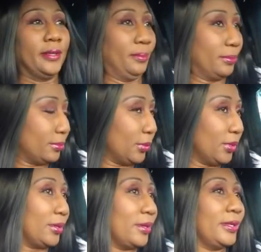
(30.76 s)
good
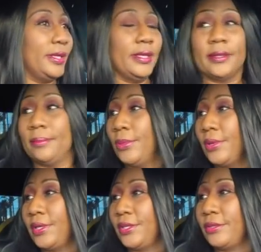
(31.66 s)
morning, good
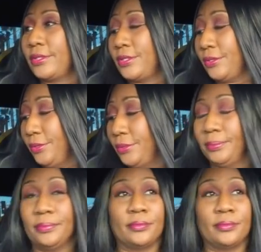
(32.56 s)
morning, YouTube.